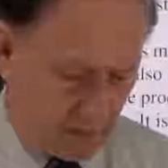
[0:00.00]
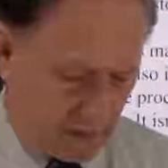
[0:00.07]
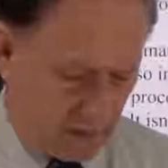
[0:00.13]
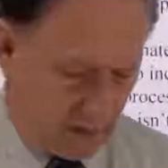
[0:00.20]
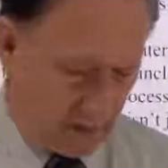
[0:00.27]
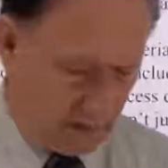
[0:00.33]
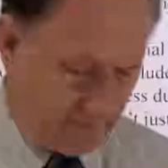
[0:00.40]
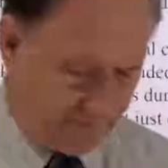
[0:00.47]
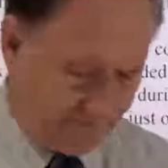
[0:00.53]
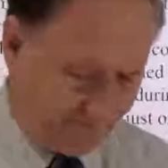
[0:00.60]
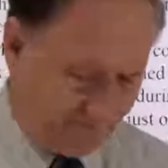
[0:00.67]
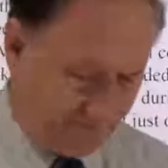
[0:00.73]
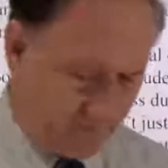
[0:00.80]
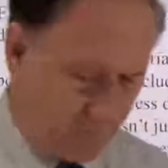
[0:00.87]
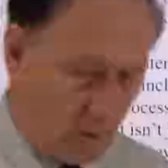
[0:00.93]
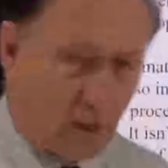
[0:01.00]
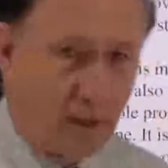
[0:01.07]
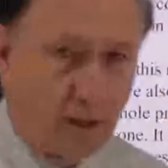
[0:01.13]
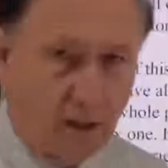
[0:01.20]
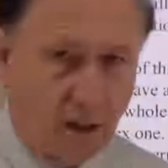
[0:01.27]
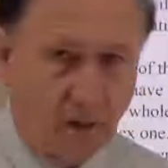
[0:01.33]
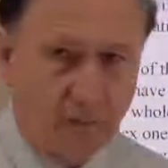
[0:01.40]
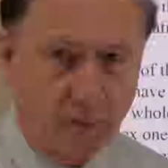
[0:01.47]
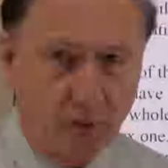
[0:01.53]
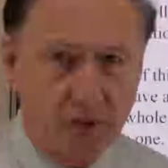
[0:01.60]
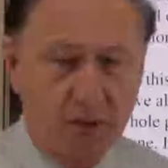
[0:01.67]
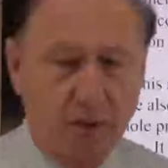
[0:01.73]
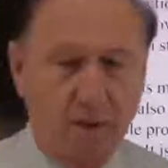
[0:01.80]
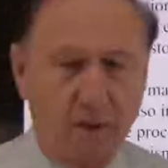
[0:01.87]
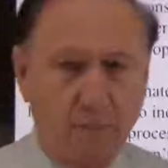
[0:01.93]
Of
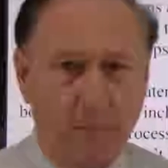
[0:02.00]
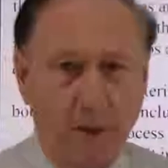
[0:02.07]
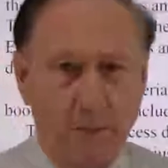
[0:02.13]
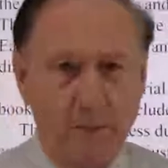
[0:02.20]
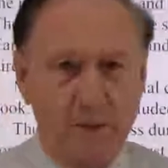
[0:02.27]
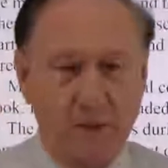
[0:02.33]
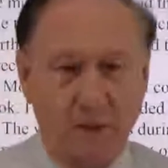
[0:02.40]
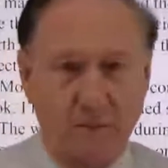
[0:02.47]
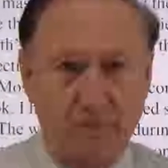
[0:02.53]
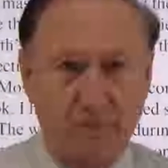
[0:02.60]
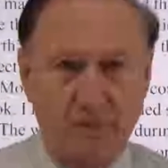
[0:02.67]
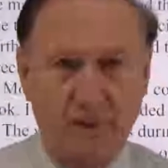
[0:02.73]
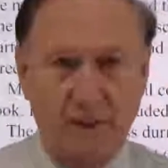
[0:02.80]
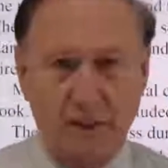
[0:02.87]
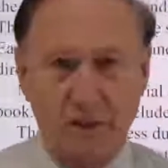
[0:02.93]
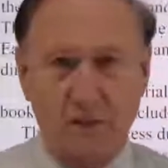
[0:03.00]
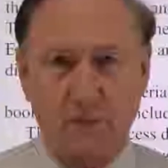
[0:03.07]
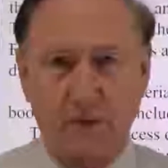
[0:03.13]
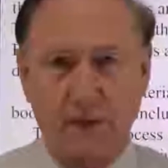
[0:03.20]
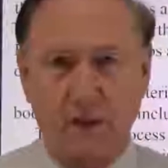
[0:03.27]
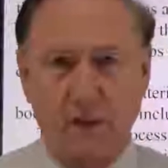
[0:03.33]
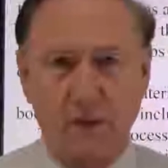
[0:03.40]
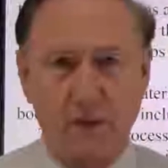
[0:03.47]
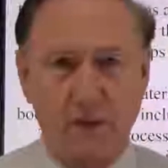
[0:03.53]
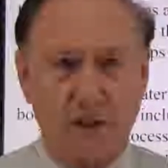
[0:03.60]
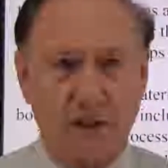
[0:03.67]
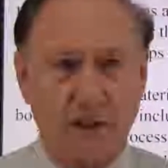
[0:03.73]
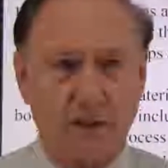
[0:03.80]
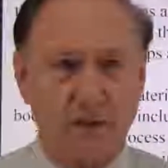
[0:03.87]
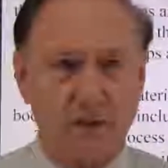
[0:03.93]
course, the purpose of these videos
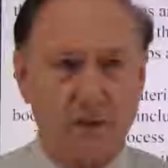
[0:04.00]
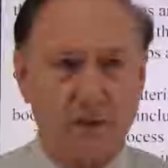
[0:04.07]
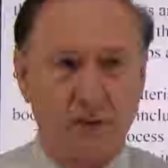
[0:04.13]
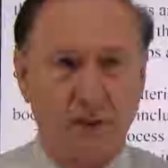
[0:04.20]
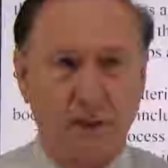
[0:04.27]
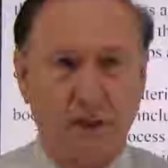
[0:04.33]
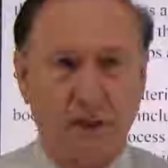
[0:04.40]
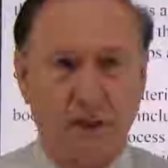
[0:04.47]
is